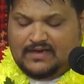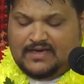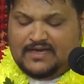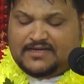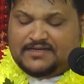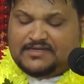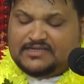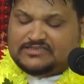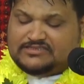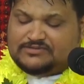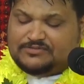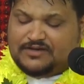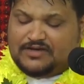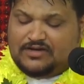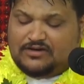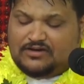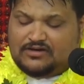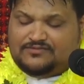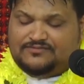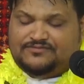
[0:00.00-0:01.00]
In this way,
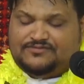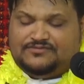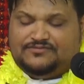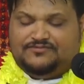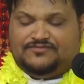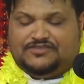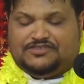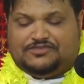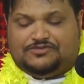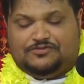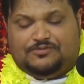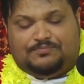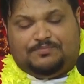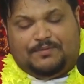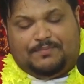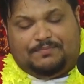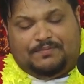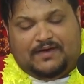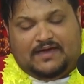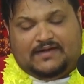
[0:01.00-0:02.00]
Lord Vishnu
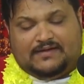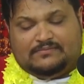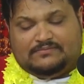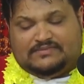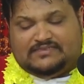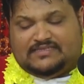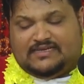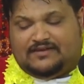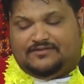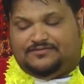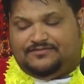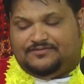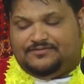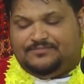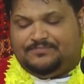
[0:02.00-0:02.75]
prepared himself.